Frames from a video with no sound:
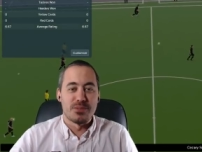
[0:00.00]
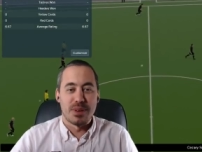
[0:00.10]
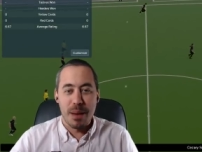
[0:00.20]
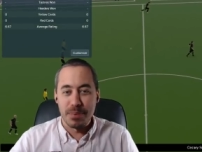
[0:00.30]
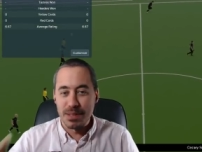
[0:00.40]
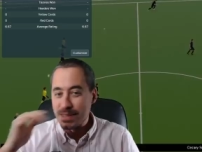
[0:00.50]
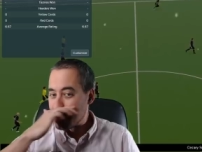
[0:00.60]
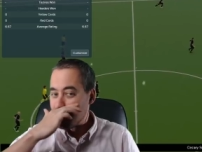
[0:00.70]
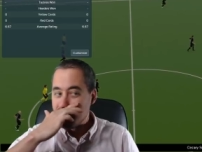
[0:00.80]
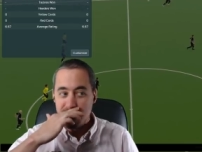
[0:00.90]
what happens
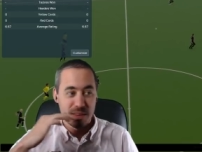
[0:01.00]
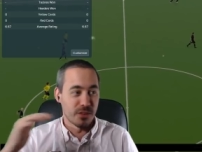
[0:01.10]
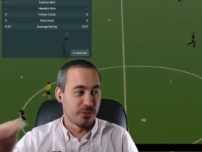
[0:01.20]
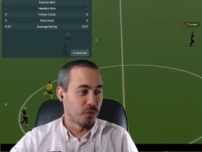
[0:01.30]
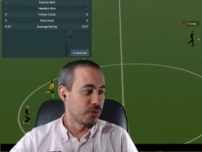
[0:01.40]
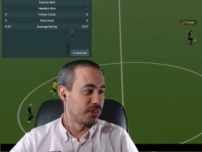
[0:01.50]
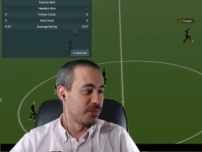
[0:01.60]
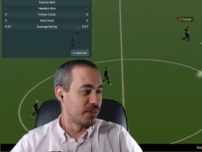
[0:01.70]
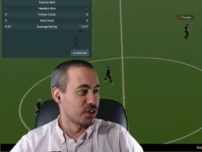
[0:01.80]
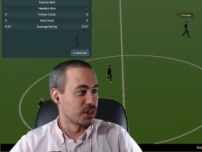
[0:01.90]
in the fourth
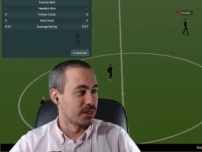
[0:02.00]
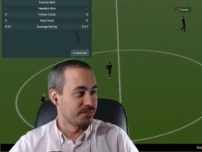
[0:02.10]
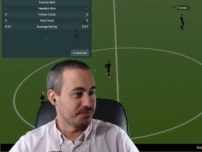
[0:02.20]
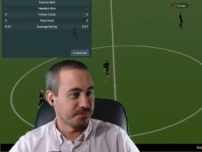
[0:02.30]
division.